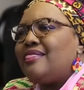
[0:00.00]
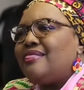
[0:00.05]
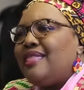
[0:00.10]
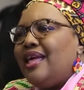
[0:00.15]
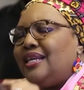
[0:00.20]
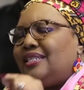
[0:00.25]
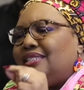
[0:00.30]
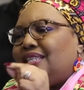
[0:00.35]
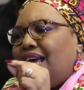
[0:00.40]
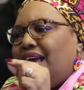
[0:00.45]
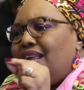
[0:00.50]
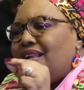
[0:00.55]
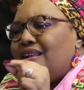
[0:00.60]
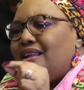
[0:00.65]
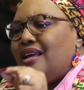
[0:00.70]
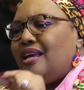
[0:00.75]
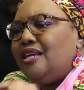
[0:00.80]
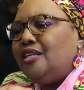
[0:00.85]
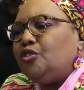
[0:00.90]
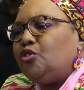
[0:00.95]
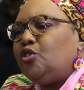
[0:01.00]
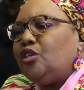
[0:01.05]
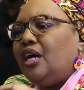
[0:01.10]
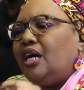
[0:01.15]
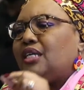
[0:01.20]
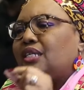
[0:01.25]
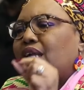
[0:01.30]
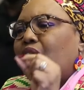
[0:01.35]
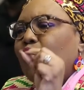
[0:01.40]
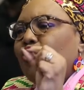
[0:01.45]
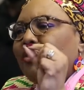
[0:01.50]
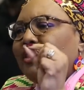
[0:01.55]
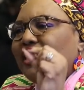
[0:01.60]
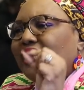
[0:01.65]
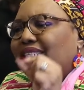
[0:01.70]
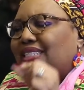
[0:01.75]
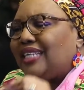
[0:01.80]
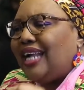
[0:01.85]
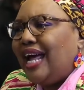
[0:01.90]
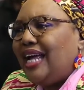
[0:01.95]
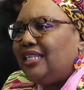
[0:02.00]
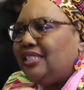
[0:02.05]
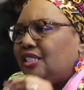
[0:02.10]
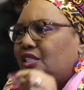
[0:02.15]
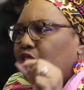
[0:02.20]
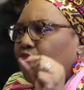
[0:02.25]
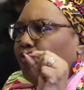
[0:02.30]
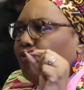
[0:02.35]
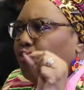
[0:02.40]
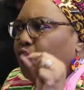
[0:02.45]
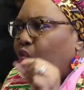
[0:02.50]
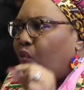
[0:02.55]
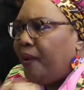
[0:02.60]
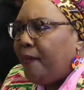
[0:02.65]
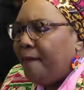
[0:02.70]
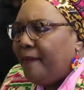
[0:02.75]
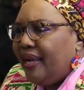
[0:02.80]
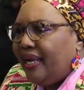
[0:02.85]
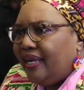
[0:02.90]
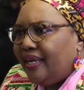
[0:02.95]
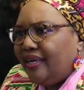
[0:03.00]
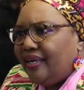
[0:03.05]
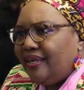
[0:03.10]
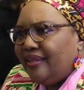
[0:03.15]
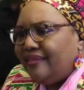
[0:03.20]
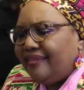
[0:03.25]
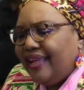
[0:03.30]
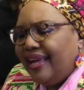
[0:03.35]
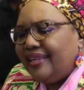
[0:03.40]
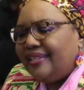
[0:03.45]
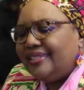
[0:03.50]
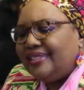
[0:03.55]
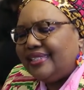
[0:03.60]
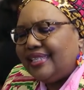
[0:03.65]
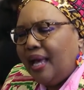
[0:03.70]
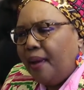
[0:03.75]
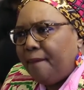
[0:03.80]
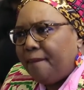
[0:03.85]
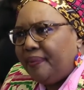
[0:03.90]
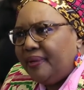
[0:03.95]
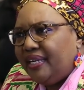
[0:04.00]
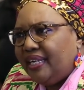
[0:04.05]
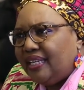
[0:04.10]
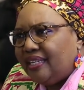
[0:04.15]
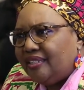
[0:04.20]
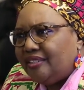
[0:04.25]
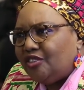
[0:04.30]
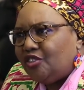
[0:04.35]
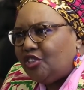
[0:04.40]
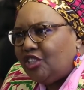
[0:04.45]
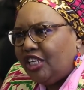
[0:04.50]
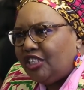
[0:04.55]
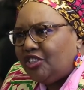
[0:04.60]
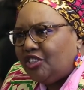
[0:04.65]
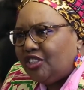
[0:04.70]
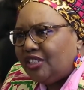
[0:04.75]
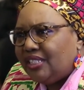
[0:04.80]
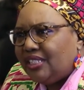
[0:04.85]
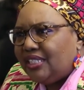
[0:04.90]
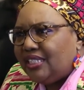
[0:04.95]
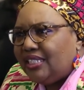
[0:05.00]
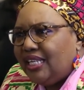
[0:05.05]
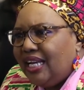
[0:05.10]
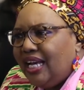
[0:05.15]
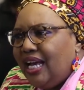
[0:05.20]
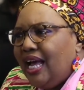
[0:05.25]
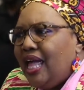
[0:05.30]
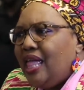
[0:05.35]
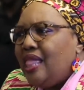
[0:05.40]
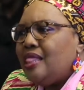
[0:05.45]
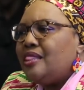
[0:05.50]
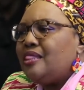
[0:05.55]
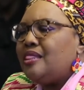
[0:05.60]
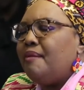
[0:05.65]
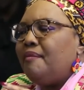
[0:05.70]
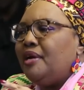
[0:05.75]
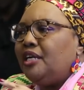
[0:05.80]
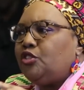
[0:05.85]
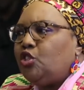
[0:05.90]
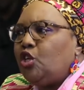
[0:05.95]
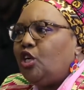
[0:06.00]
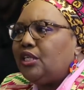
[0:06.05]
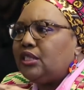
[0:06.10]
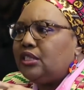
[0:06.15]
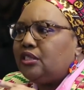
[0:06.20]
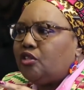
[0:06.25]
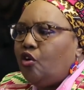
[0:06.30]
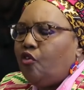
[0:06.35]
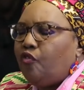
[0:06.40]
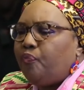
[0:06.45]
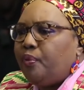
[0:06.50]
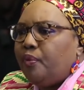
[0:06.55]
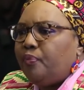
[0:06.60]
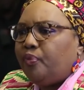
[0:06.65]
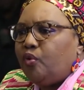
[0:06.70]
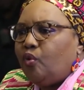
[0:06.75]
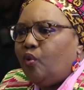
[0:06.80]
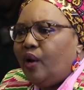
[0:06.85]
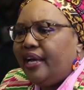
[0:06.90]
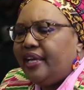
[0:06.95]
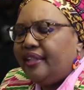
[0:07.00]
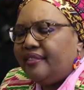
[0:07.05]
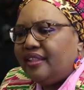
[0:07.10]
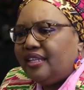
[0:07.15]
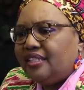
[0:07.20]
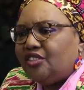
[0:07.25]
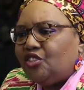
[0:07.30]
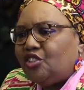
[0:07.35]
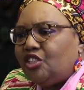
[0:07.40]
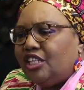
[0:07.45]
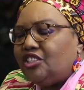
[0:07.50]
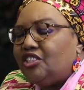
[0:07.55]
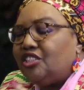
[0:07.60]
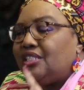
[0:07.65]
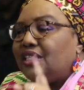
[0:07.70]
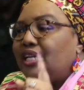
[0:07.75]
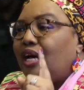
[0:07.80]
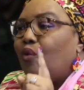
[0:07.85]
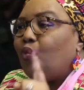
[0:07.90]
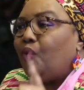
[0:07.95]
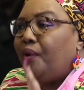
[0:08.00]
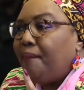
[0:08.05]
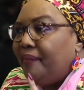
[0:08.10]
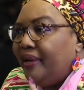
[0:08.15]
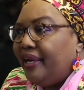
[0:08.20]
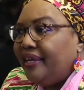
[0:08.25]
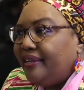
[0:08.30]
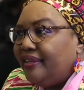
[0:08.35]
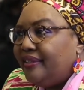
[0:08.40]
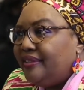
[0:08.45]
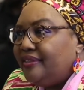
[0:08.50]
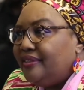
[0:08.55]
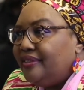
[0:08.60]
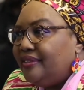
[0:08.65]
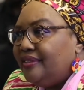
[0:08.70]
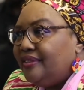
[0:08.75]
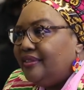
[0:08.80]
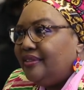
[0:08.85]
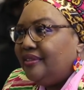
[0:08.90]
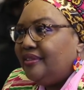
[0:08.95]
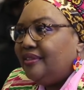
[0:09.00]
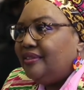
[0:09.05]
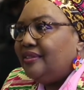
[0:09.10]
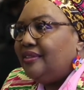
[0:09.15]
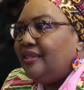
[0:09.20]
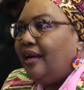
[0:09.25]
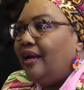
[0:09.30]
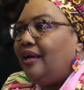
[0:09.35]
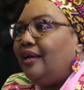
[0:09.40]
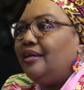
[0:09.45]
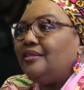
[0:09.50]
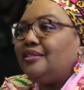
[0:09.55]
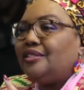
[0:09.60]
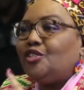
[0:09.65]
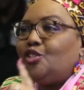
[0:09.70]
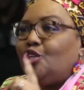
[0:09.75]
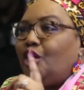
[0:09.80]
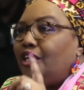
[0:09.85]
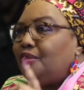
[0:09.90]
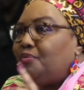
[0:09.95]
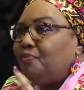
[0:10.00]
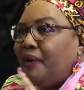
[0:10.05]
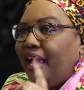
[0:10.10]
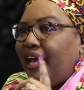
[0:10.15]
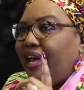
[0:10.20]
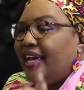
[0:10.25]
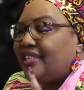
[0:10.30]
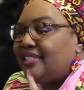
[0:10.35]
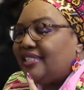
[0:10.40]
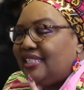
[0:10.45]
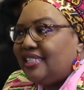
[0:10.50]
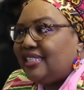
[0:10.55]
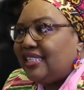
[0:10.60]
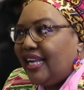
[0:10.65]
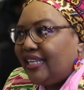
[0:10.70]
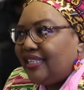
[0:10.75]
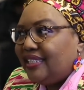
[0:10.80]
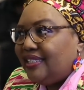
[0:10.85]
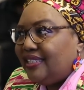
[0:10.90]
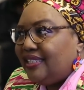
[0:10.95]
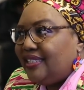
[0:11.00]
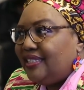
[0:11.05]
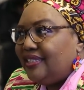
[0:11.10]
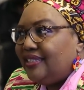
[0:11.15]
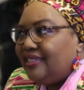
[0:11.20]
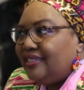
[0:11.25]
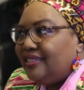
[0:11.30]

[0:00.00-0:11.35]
There's an issue around the rights of women that is happening in churches. The majority of people who are in these churches are women. It's not by accident.